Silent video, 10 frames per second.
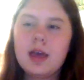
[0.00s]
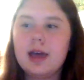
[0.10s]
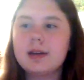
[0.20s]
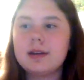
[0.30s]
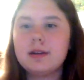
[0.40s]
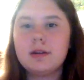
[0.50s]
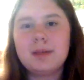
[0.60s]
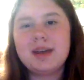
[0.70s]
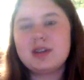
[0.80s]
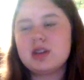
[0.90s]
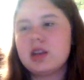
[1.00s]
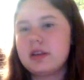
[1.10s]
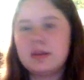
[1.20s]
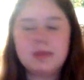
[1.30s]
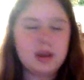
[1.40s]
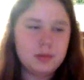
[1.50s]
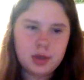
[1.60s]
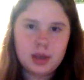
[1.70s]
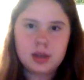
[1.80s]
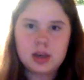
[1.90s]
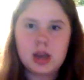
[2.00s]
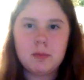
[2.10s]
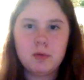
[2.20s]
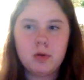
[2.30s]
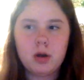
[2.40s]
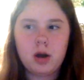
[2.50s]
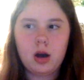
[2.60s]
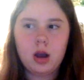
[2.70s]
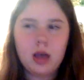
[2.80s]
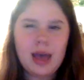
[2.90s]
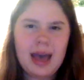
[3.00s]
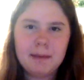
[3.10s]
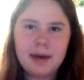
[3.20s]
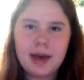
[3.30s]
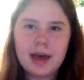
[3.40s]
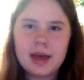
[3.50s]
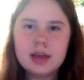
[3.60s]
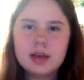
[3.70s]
I didn't go to Magic Kingdom, Animal Kingdom, or Epcot.